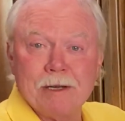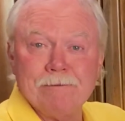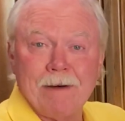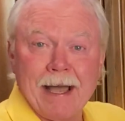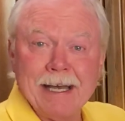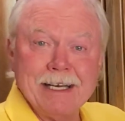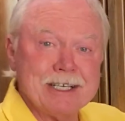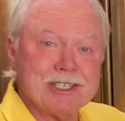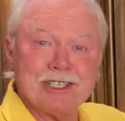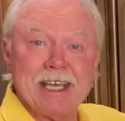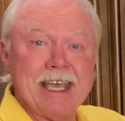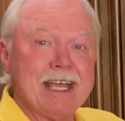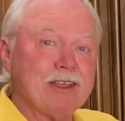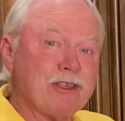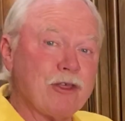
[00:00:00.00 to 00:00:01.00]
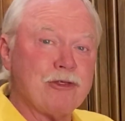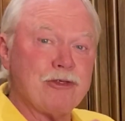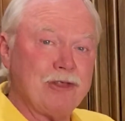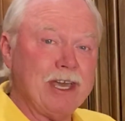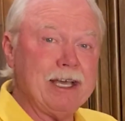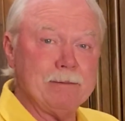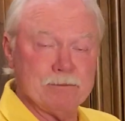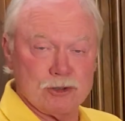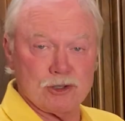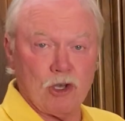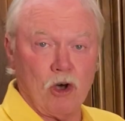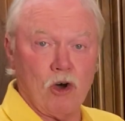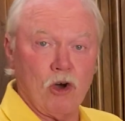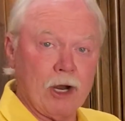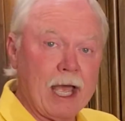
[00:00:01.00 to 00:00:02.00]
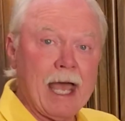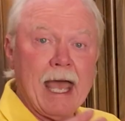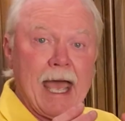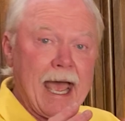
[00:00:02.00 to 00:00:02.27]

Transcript: invited to sing the theme song